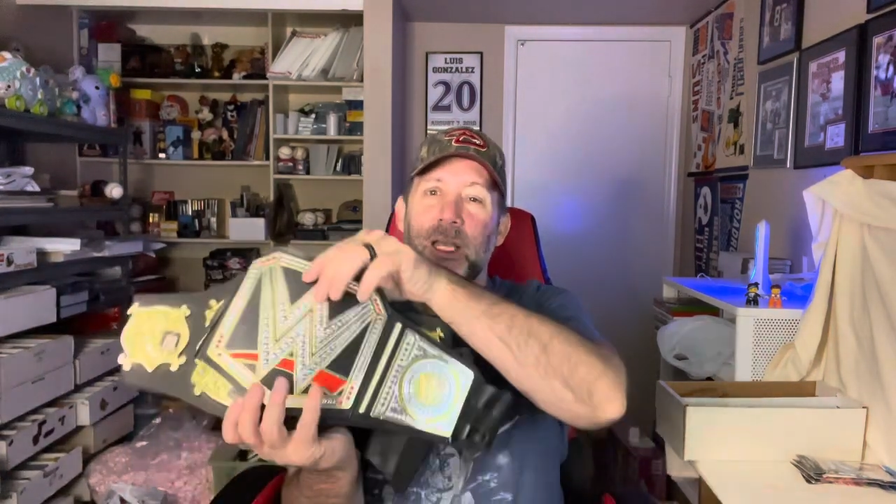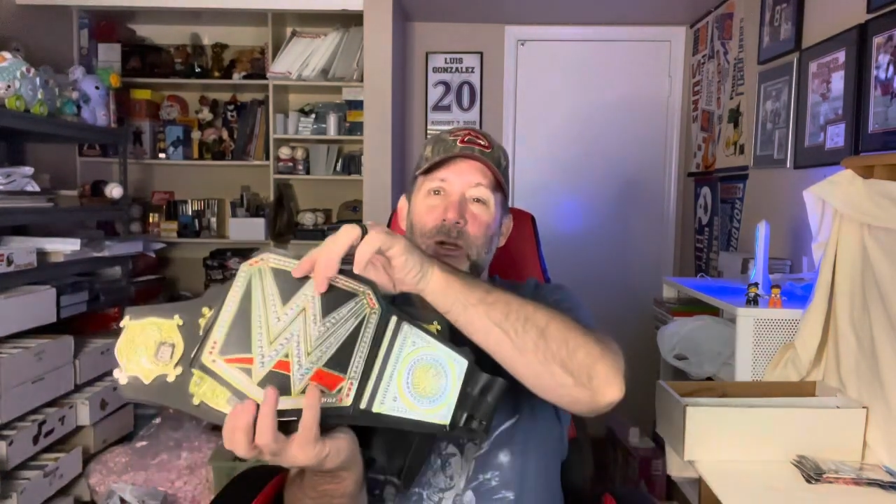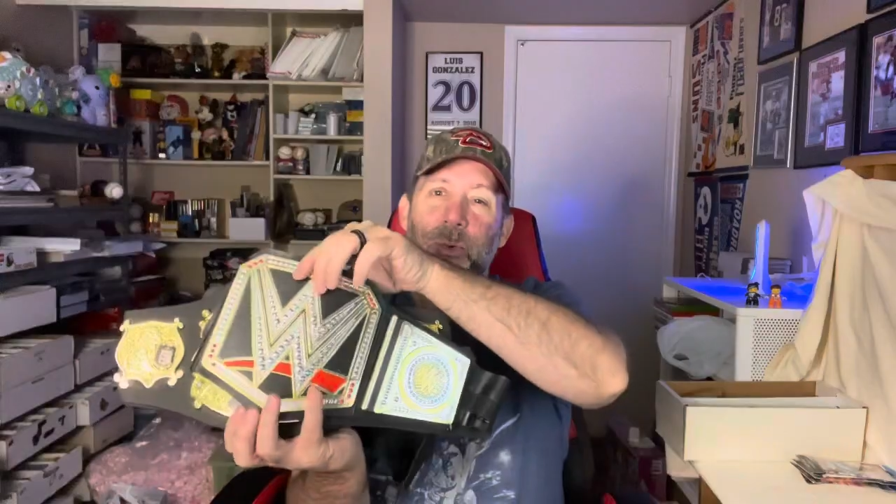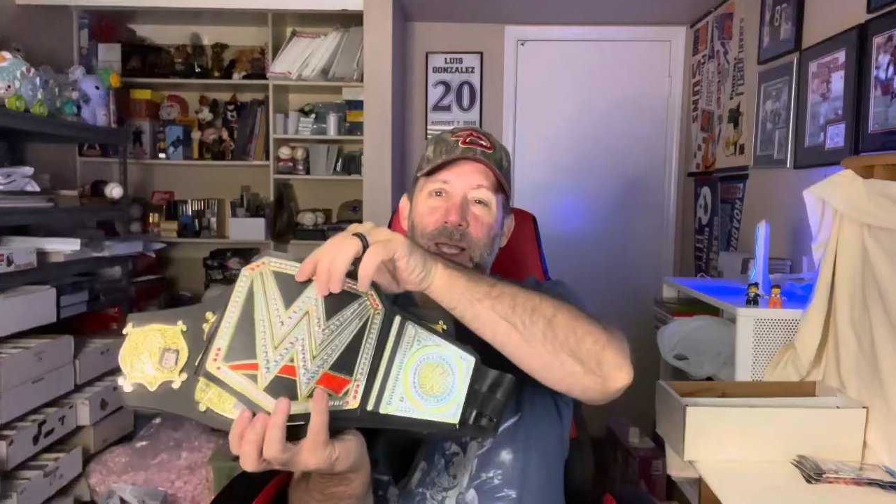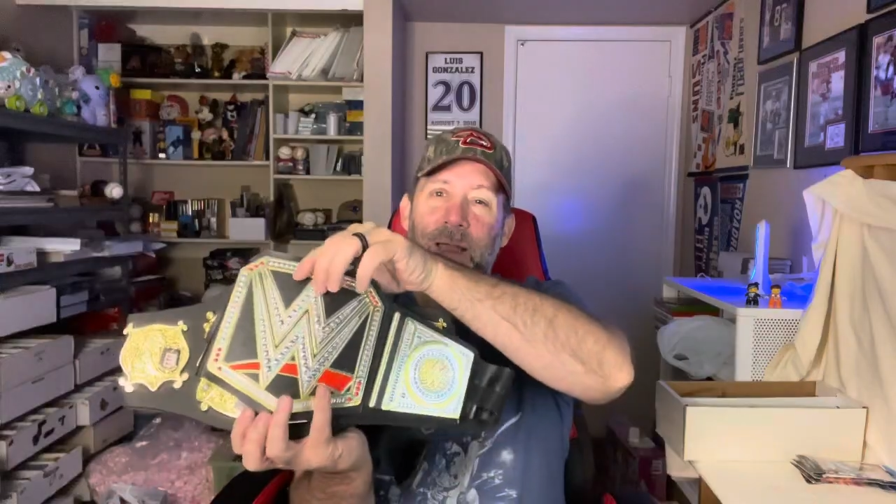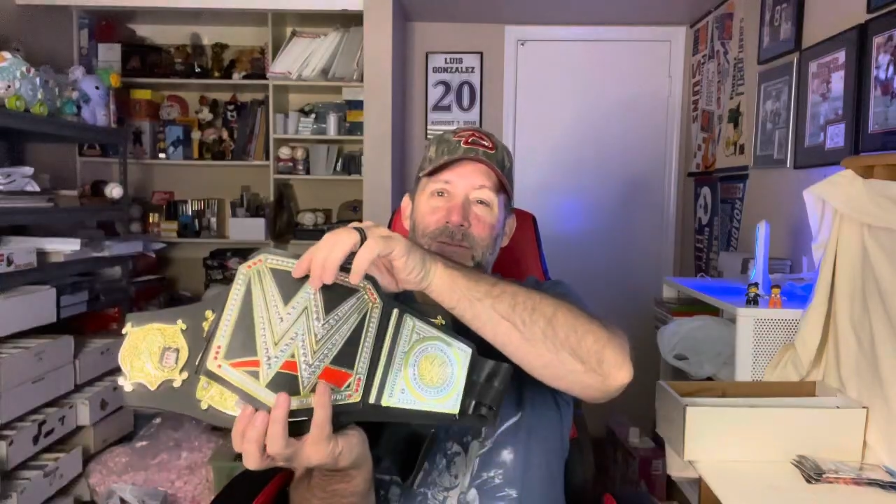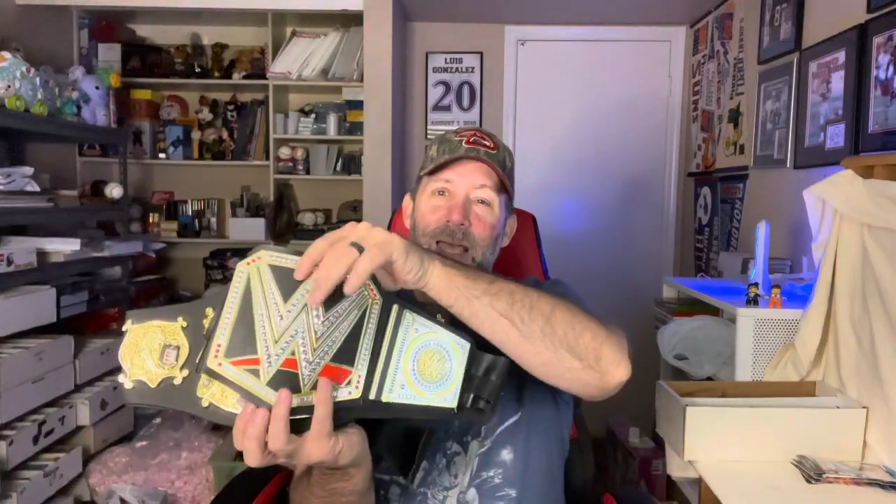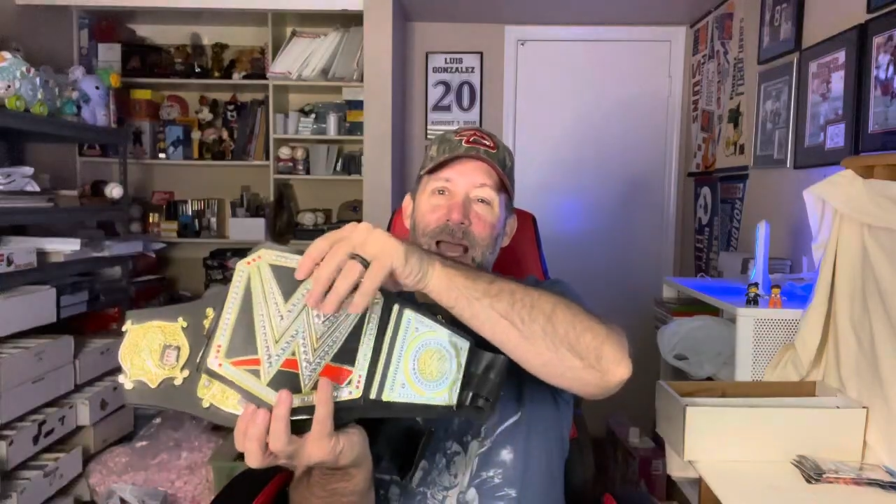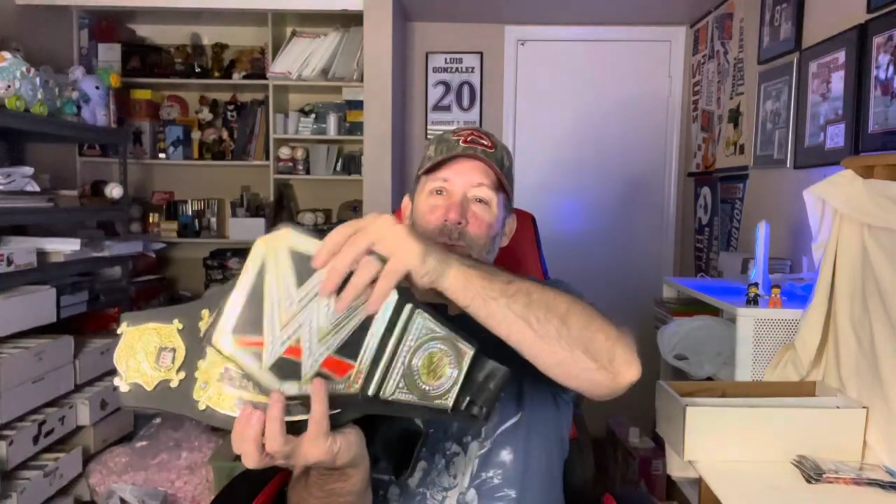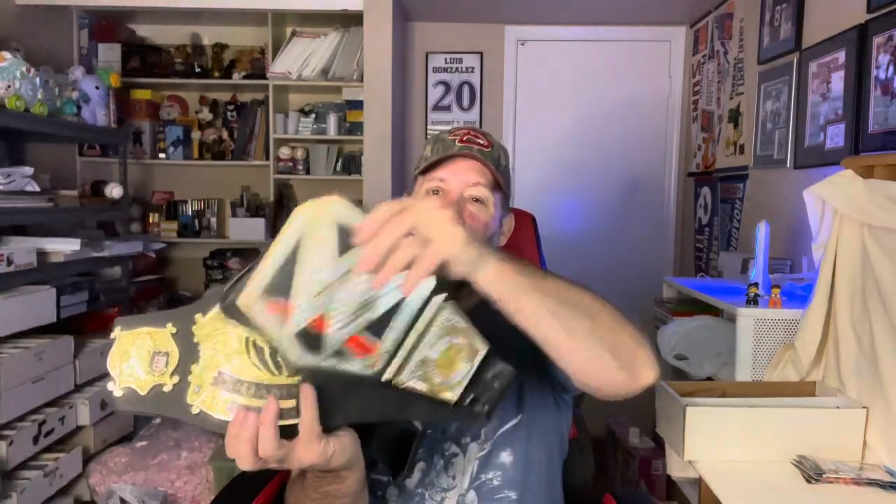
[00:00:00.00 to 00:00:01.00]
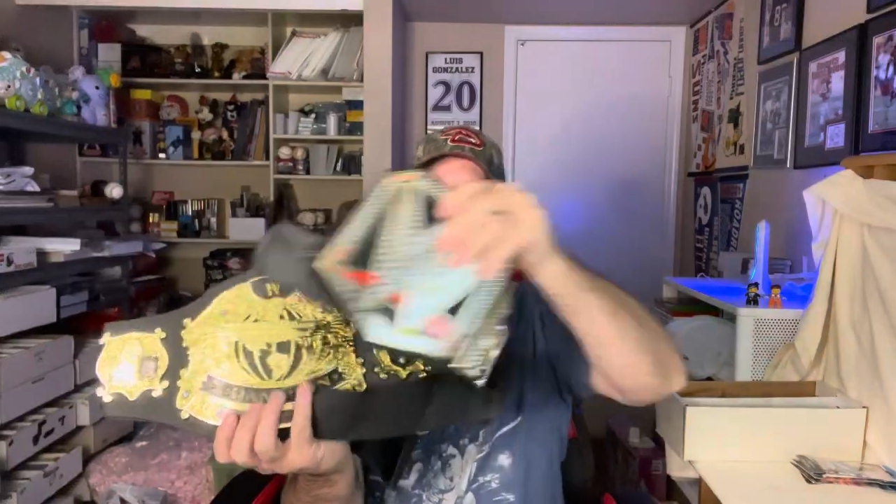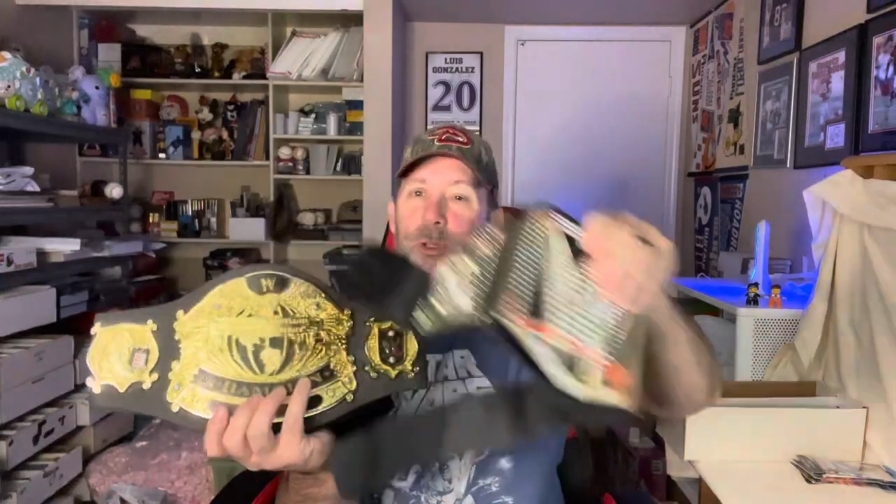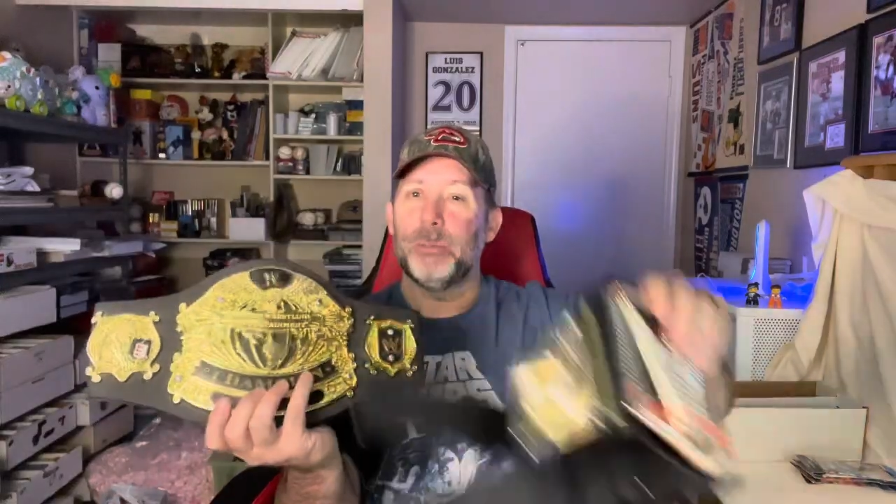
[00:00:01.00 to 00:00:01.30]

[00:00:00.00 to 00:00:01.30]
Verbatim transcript: We have that one with the